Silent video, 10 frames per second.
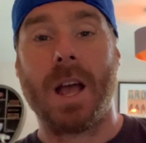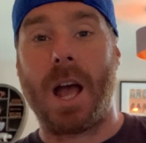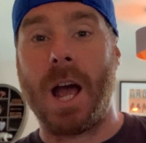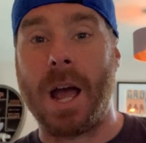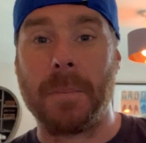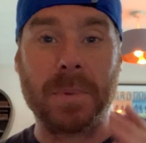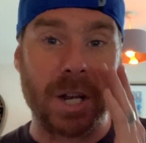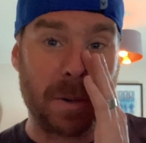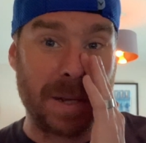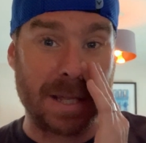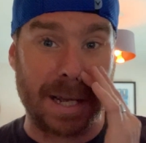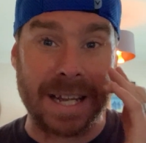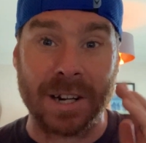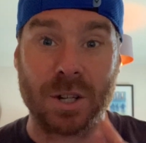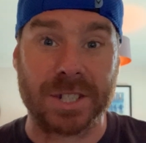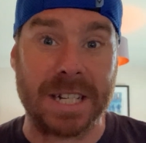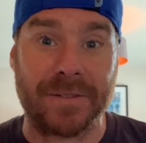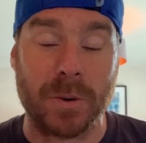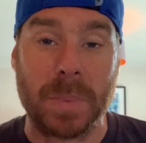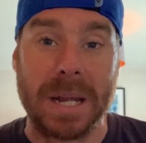I'm going to be thanking lots of
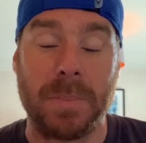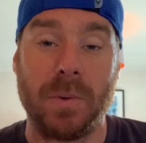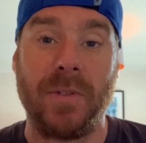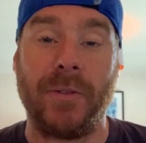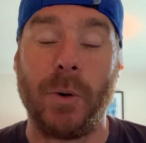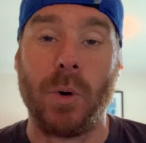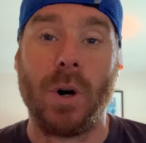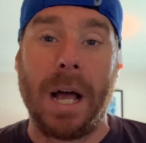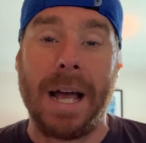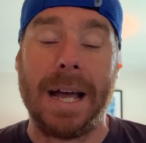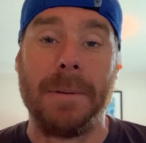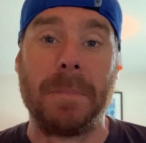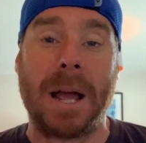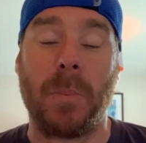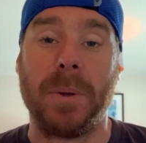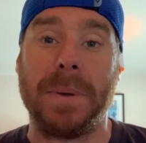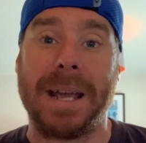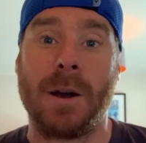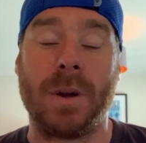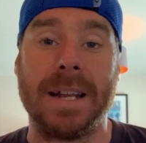different people for helping me
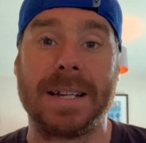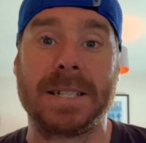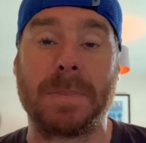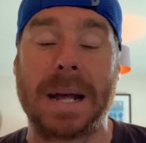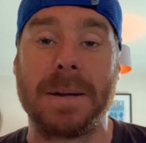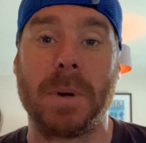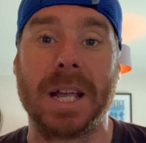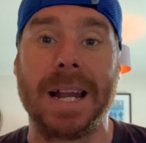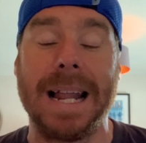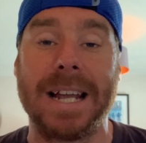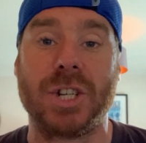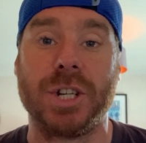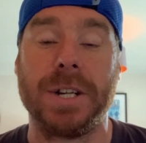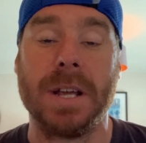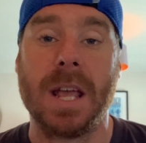out expand my collection.